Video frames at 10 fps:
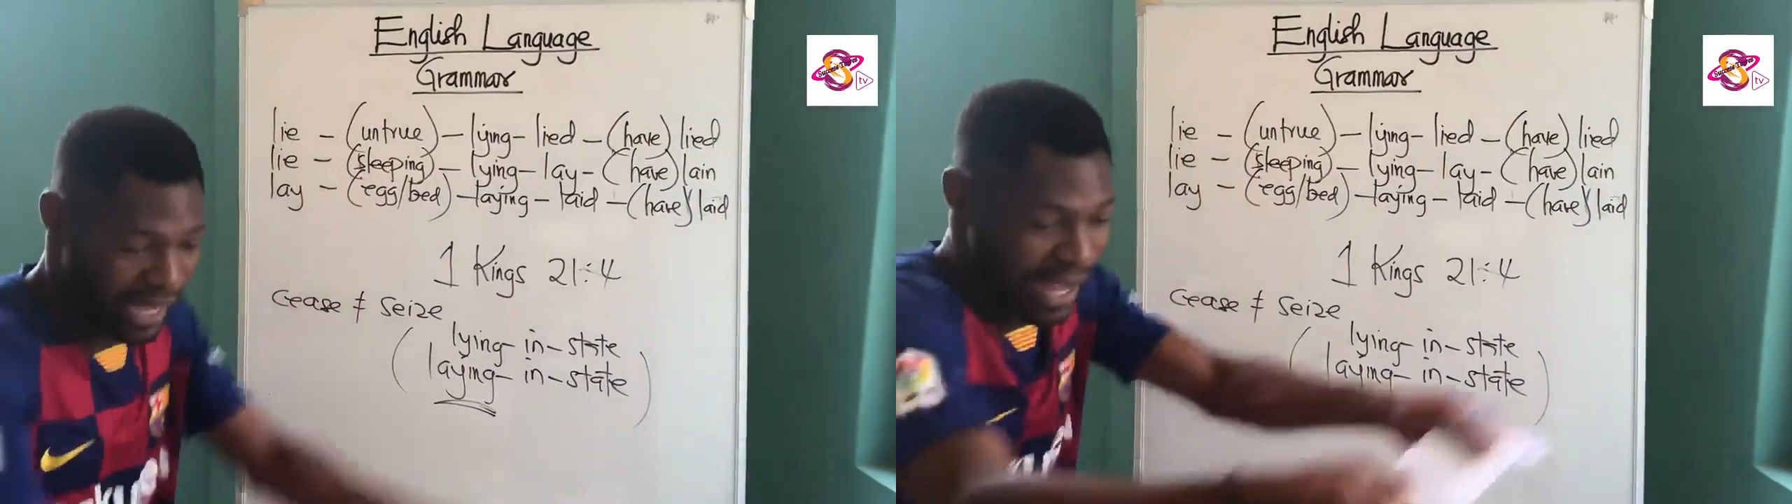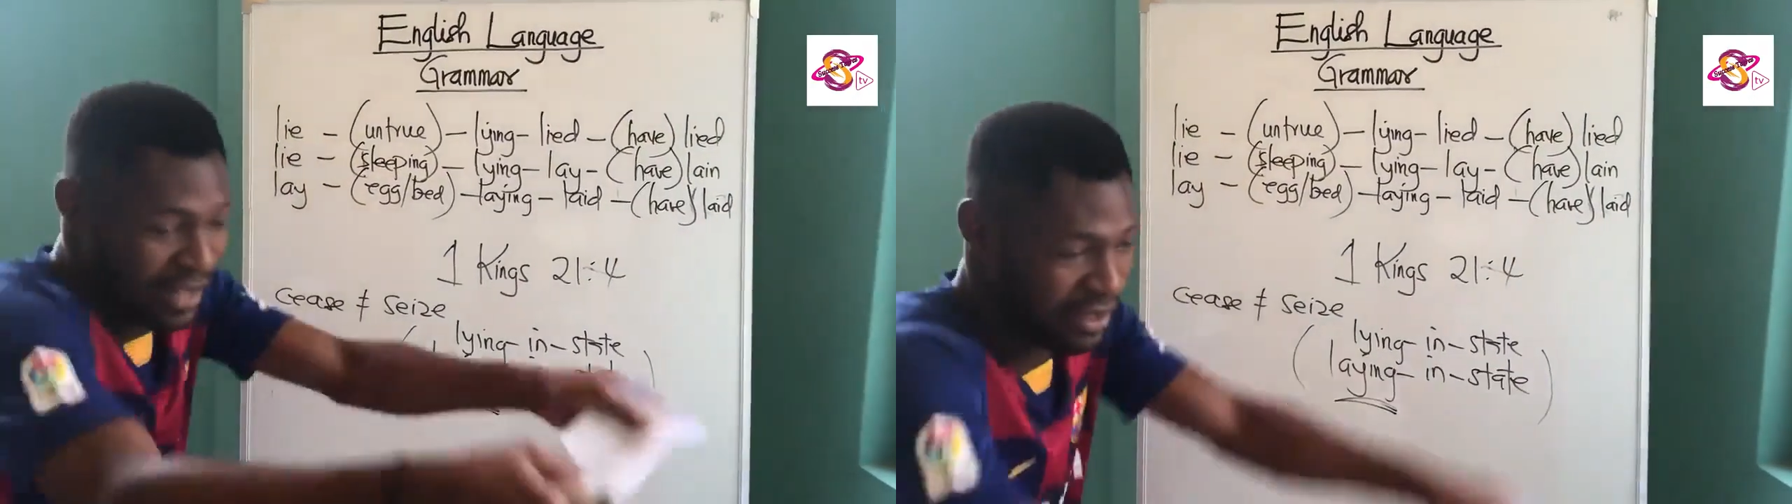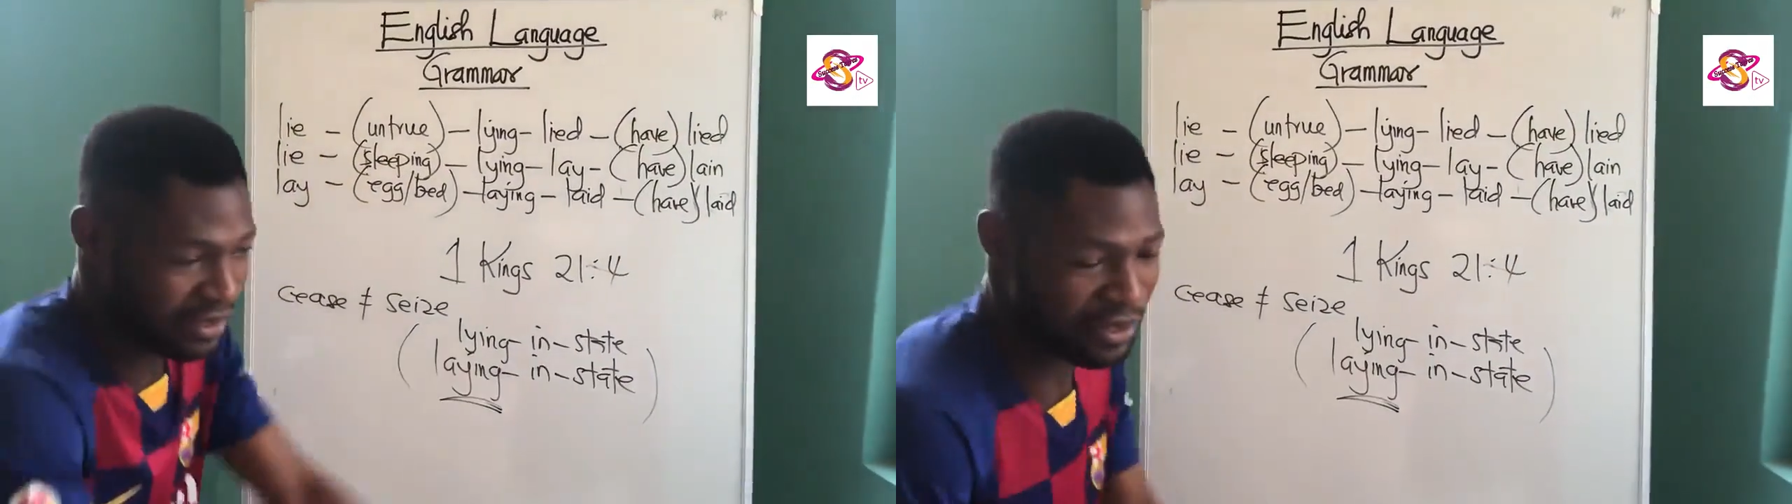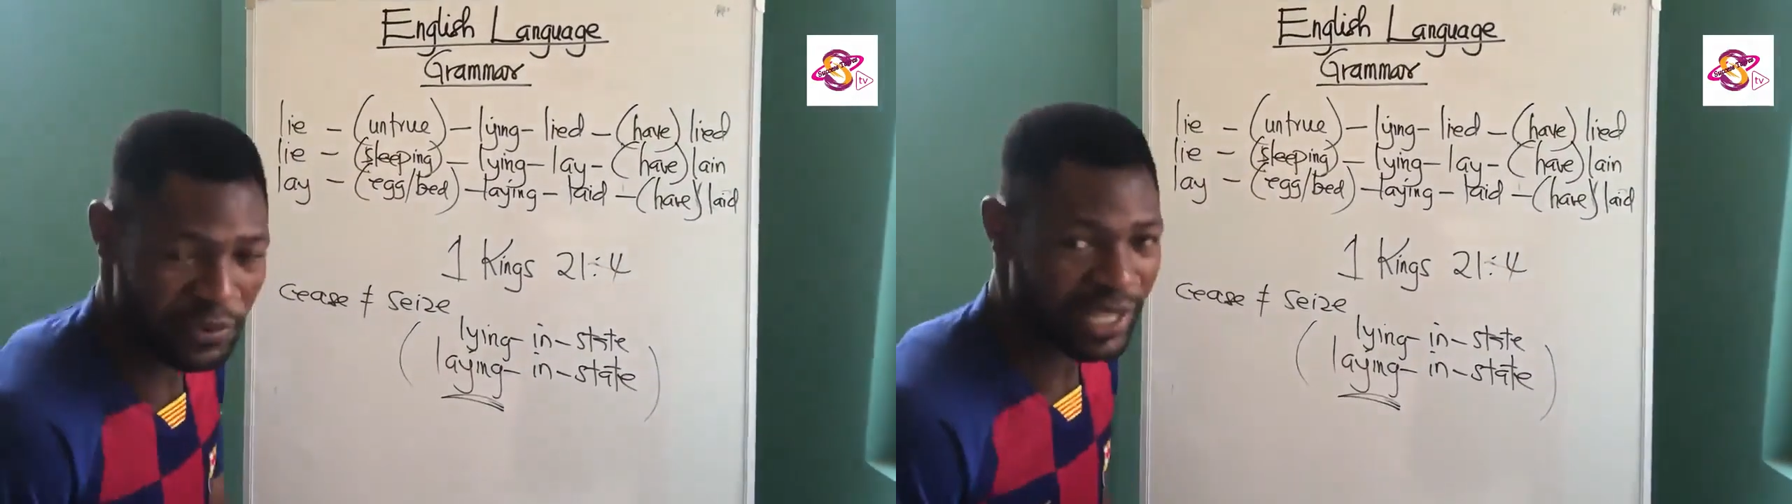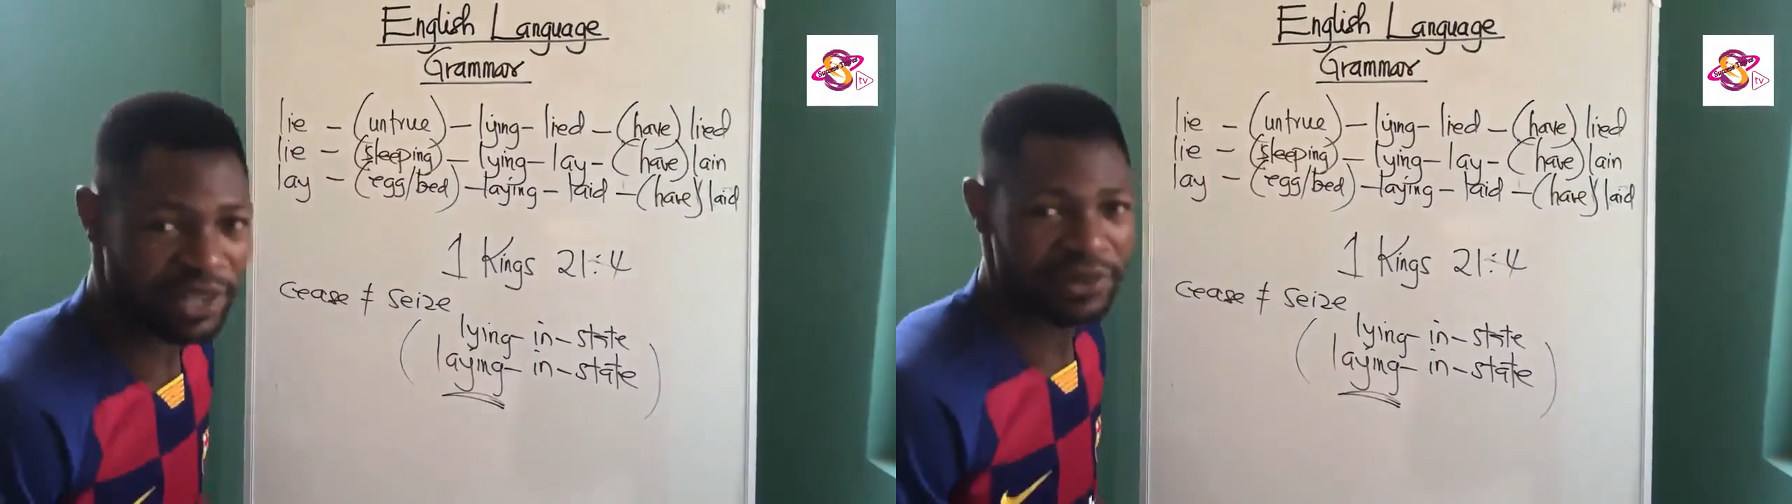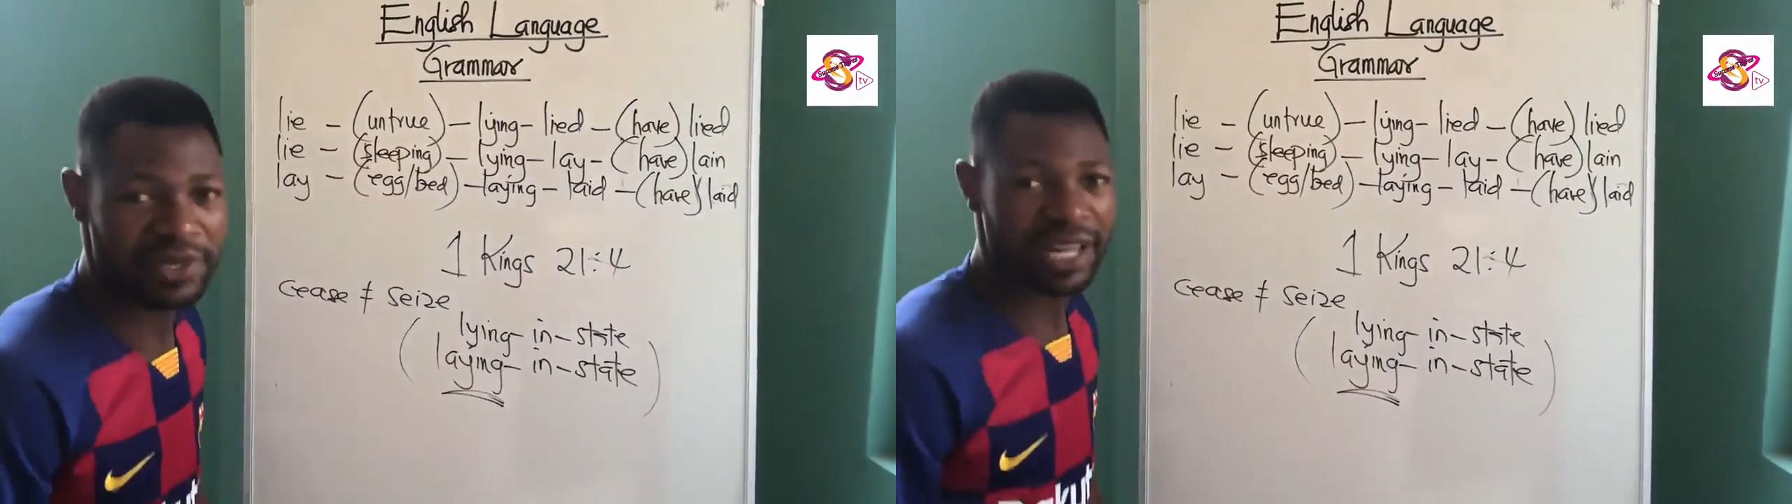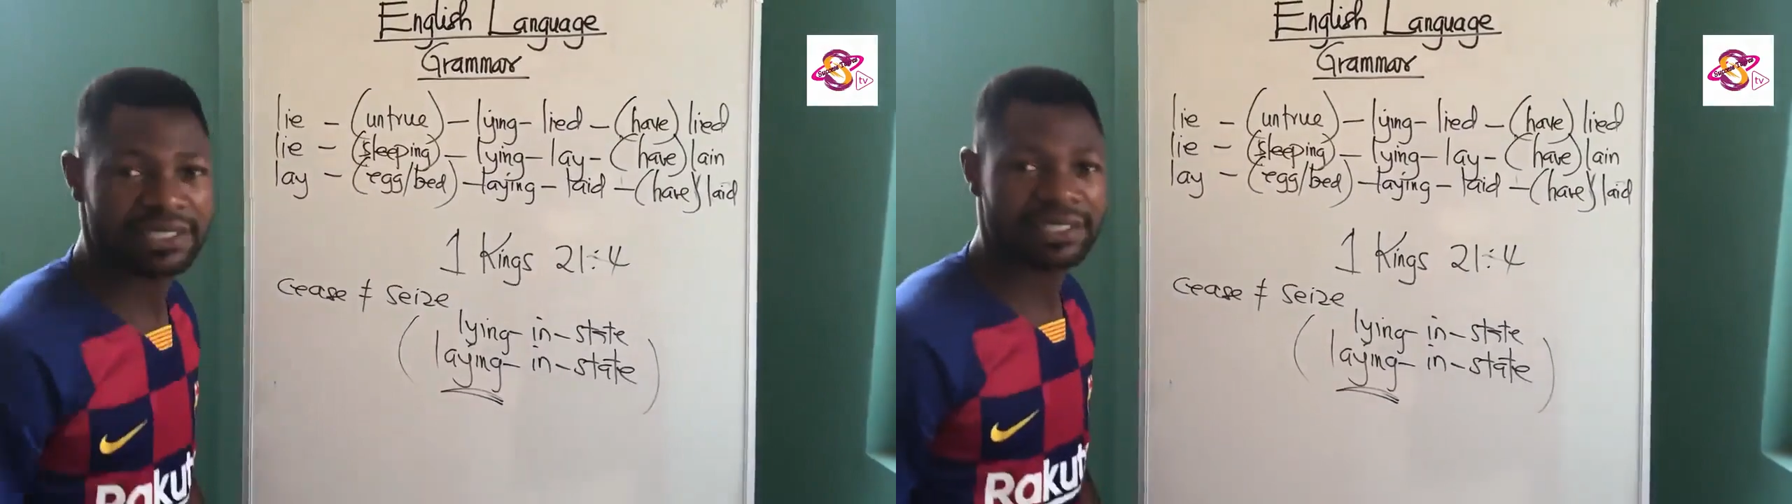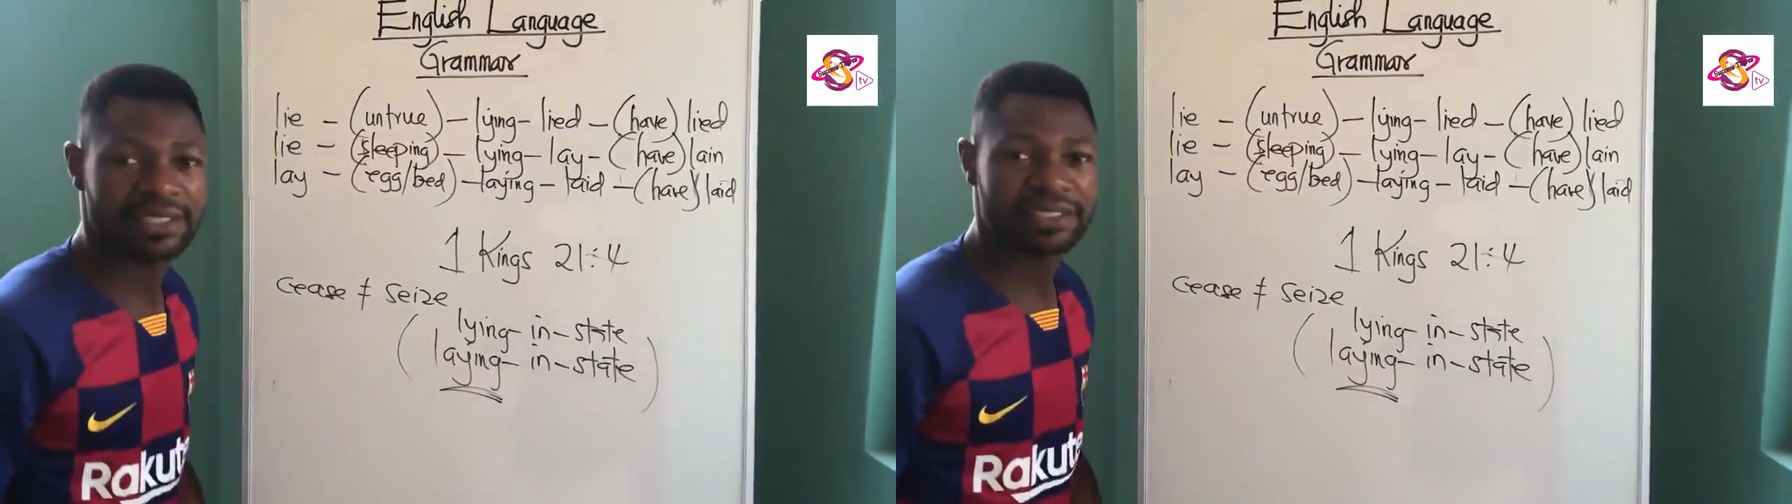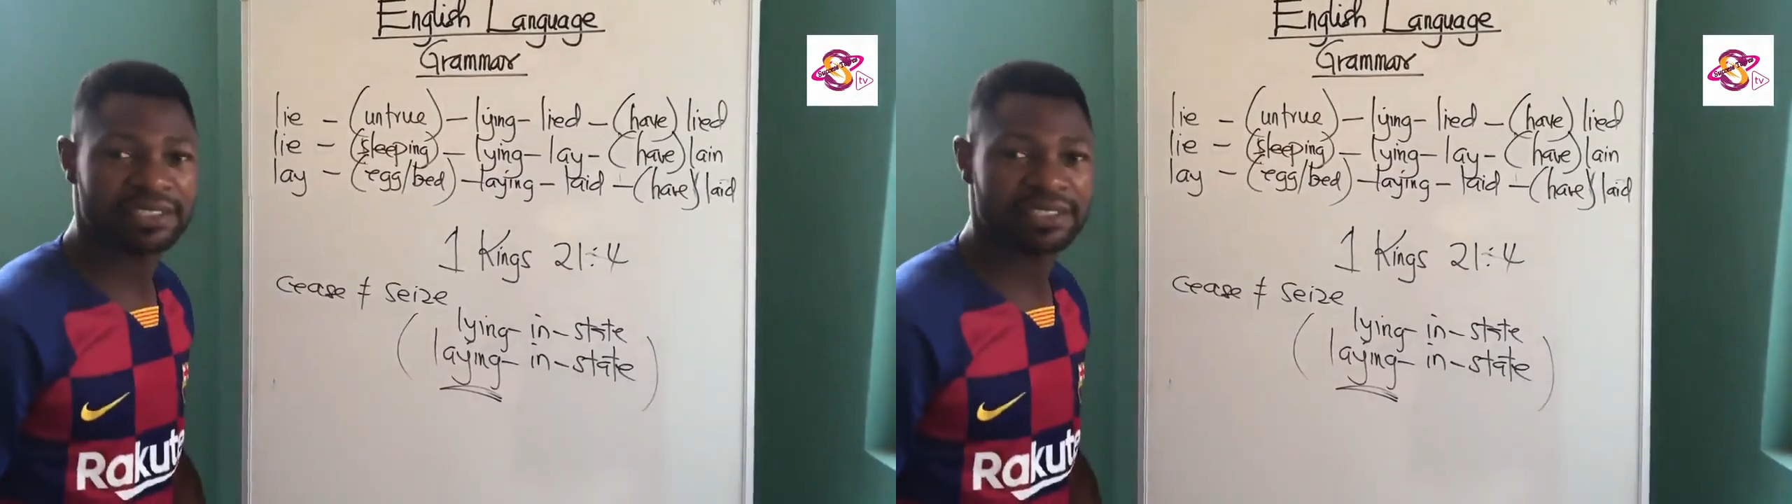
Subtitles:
yeah, we can do that.